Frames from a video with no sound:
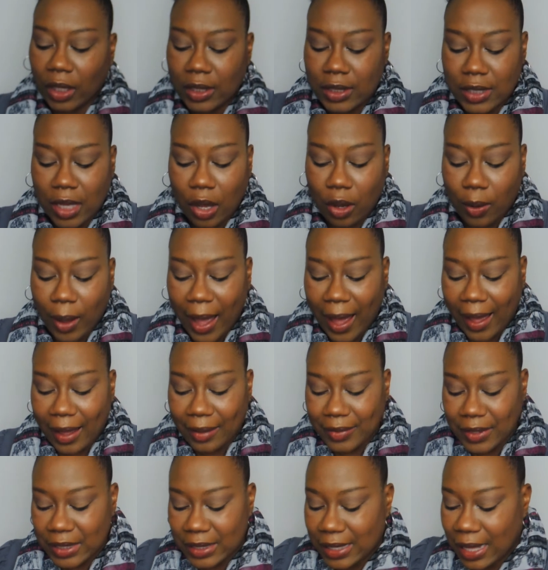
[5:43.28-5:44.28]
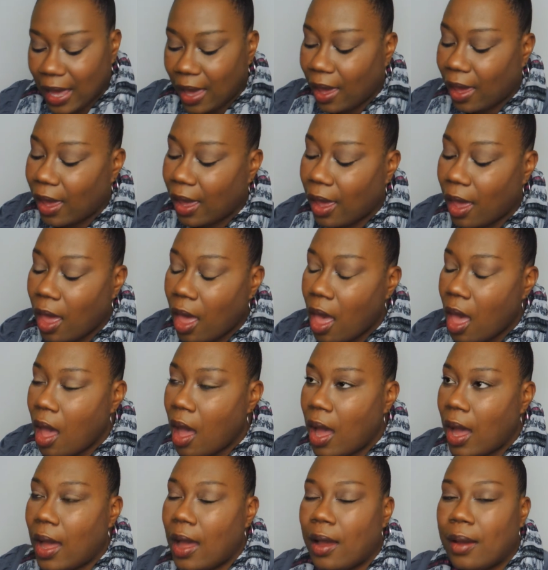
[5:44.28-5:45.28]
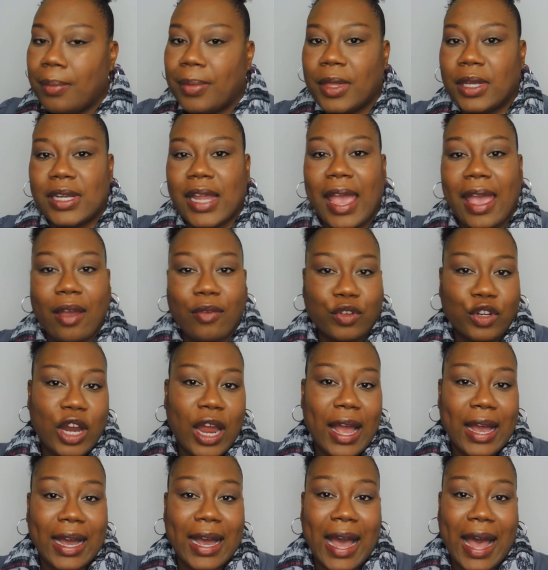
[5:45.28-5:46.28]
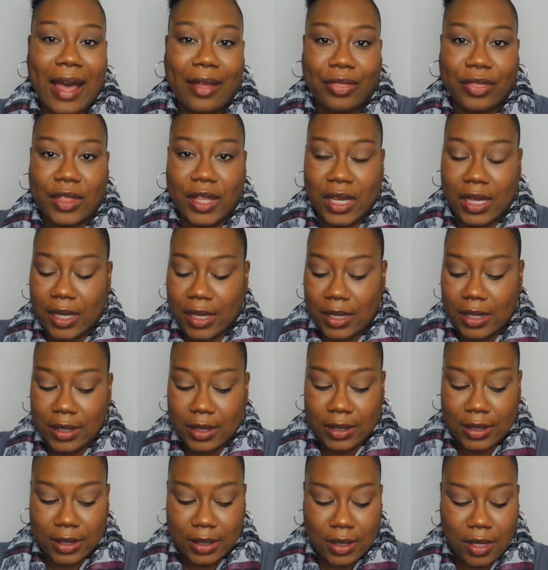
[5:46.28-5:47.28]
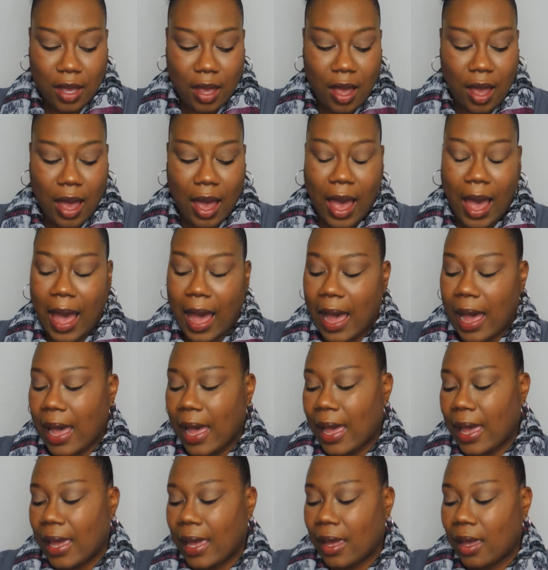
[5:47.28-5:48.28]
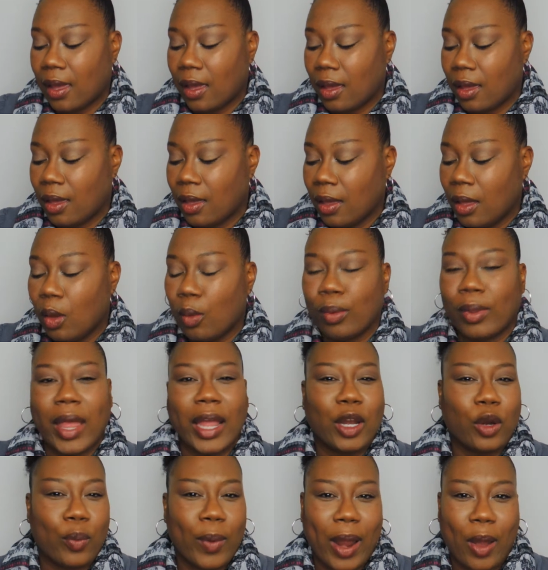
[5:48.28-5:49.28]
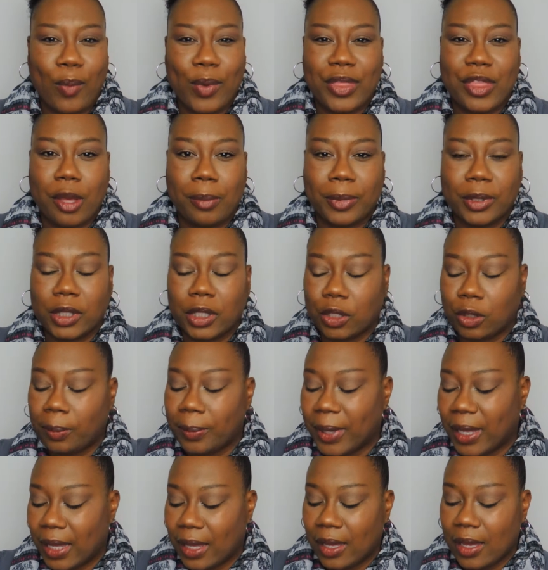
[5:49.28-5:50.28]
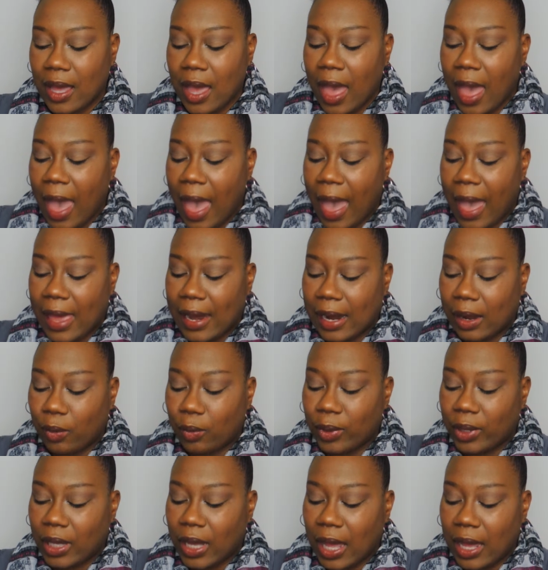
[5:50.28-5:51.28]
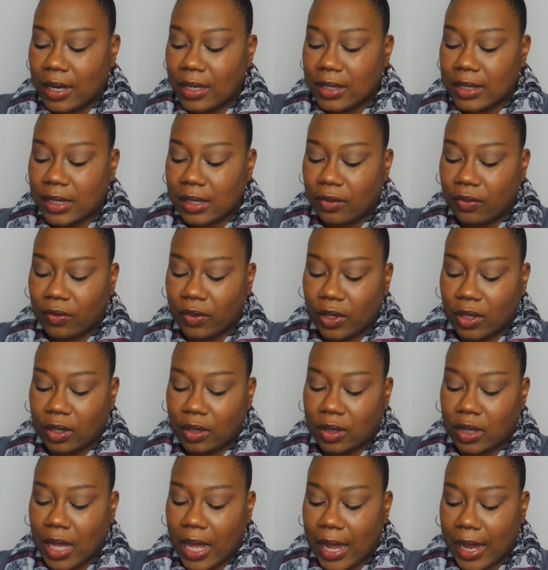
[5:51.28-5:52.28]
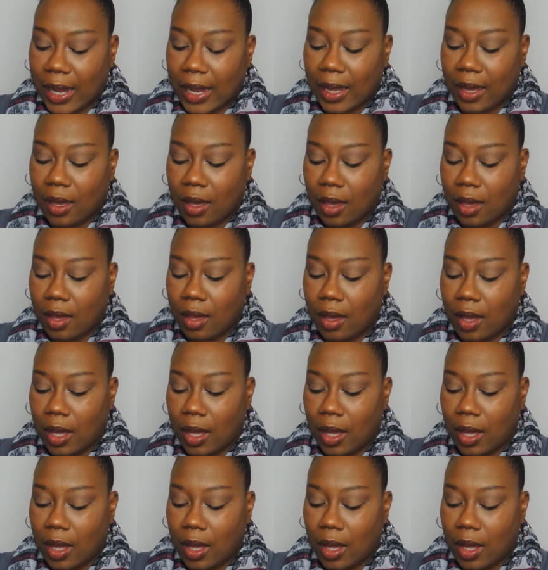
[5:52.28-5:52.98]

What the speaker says: So I have to say, the day after I got these, I played around with them a little bit, and I really honestly feel like